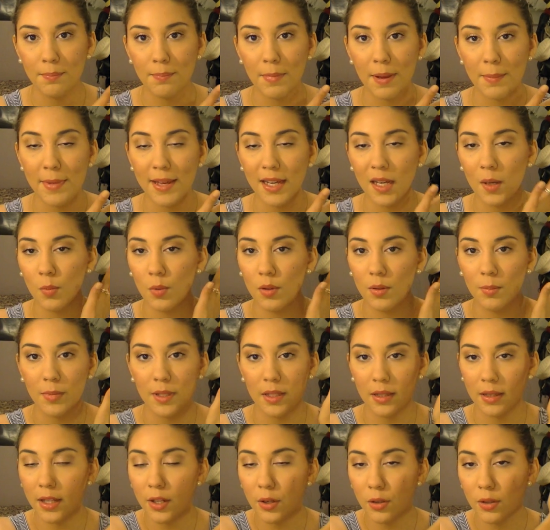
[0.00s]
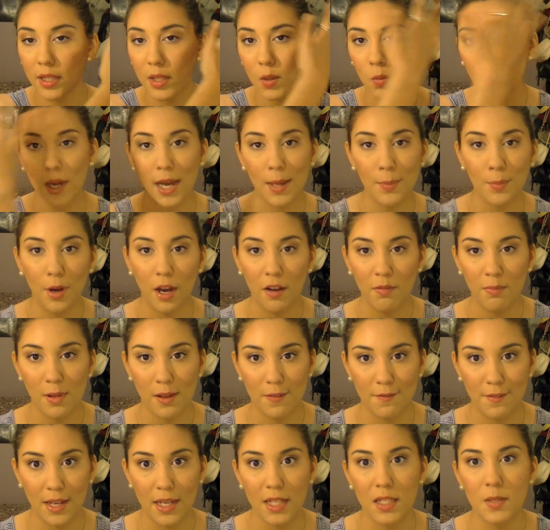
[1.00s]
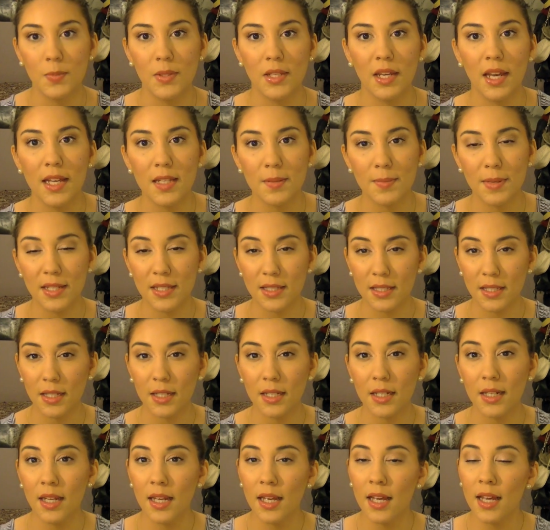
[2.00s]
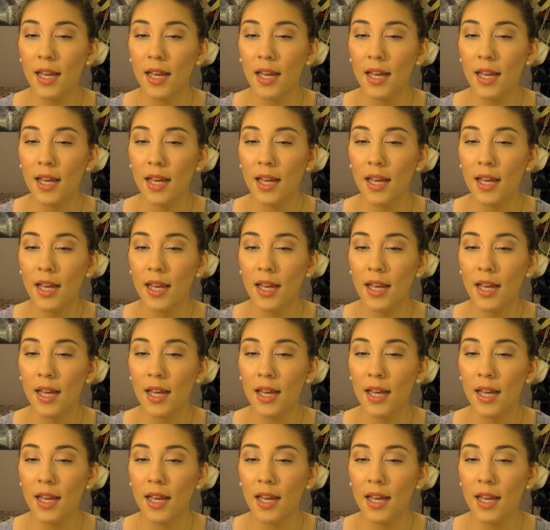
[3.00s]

my makeup will literally wipe off my face because my skin